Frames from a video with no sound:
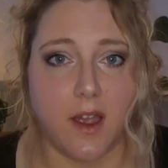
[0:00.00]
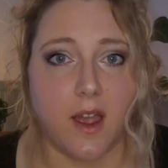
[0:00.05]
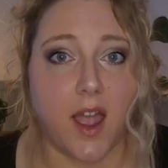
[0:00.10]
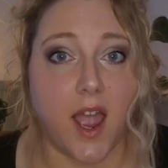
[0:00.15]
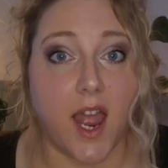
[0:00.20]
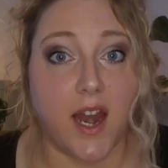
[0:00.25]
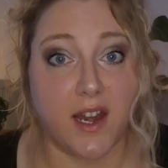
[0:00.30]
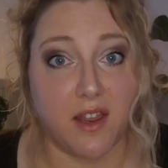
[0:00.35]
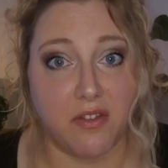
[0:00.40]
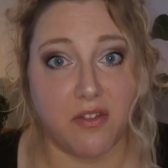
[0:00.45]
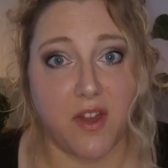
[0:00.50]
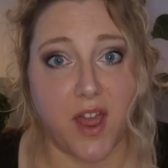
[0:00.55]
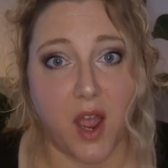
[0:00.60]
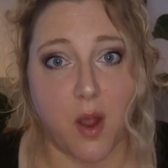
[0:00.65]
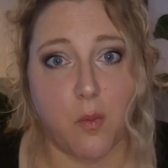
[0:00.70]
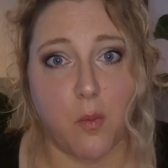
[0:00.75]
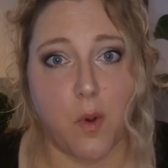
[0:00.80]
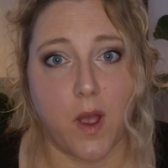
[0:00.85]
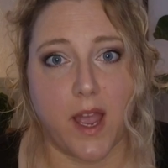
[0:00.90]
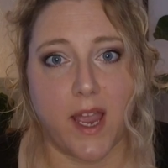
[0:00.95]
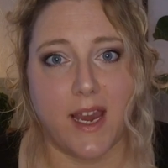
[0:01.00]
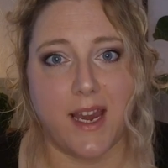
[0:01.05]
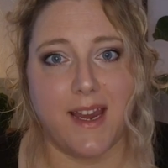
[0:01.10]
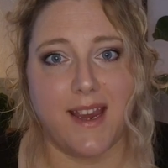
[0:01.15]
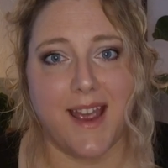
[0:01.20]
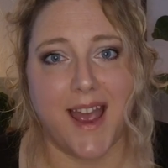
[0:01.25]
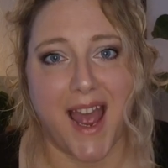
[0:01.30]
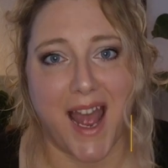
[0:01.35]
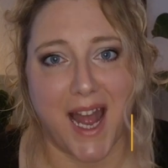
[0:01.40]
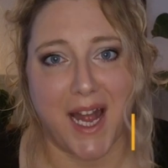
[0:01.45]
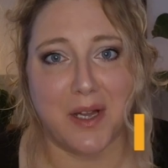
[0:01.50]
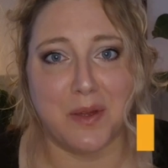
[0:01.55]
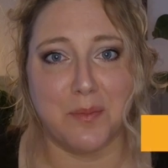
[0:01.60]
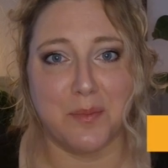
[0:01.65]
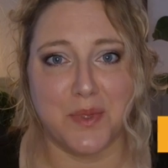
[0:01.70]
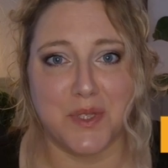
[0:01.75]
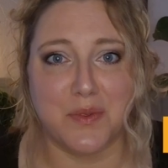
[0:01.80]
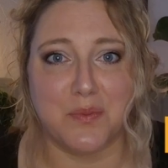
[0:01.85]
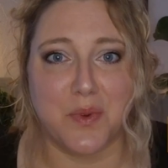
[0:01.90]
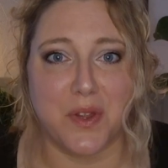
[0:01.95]
and in that way
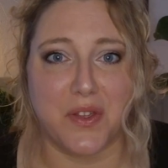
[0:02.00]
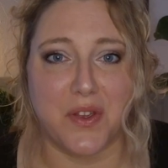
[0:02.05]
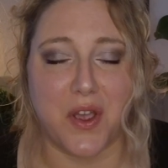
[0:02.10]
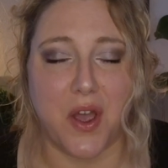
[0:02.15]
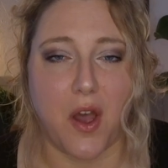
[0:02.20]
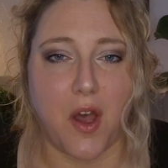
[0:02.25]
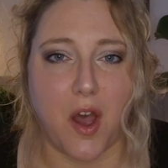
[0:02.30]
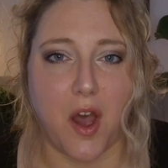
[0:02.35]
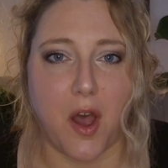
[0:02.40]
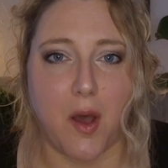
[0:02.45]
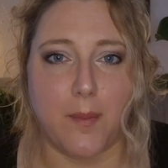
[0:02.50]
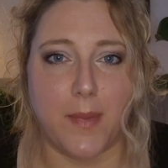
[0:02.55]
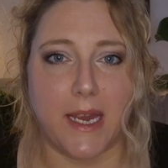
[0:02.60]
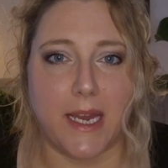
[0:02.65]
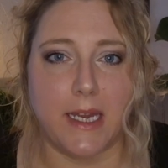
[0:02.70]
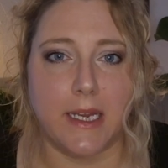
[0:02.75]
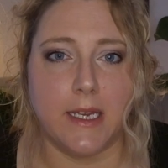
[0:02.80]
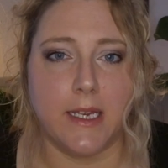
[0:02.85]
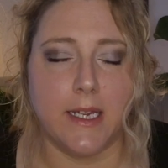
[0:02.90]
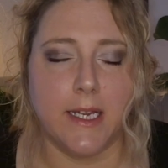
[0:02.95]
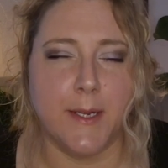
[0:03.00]
helps with calming.